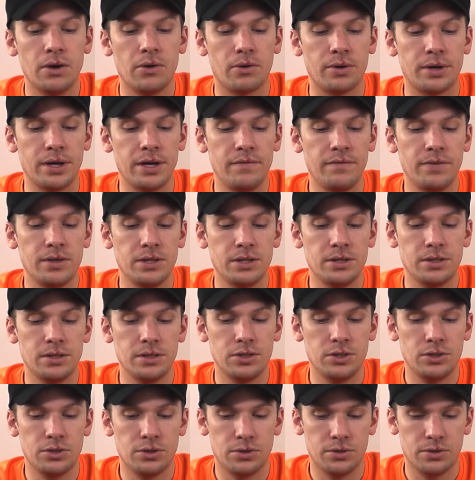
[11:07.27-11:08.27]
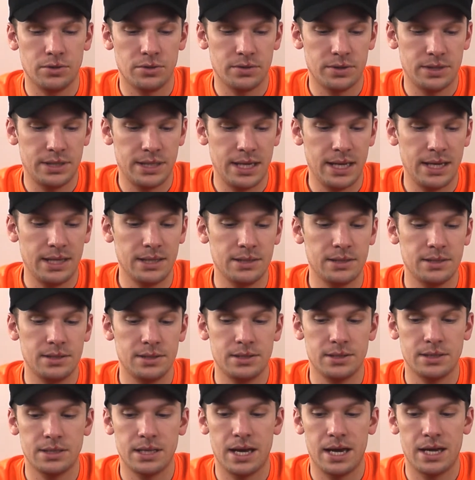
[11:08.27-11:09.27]
or even your
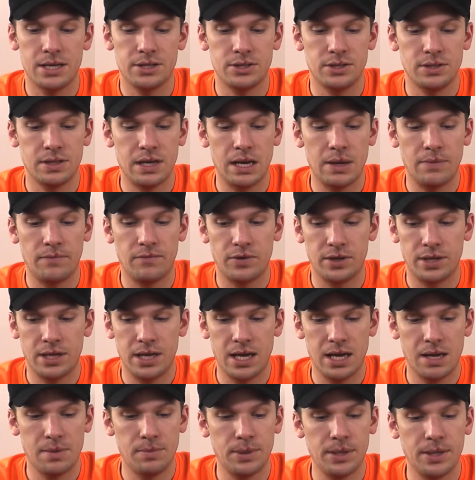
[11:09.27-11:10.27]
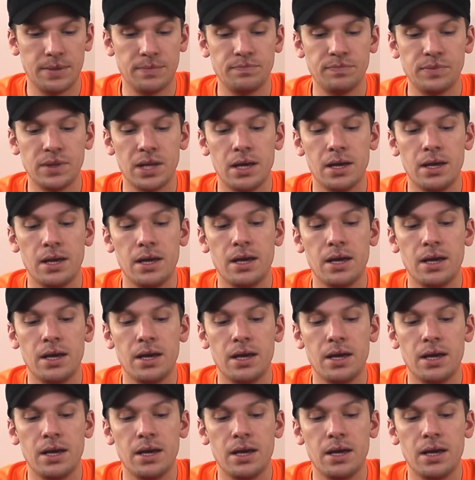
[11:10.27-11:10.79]
tent/setup for camping.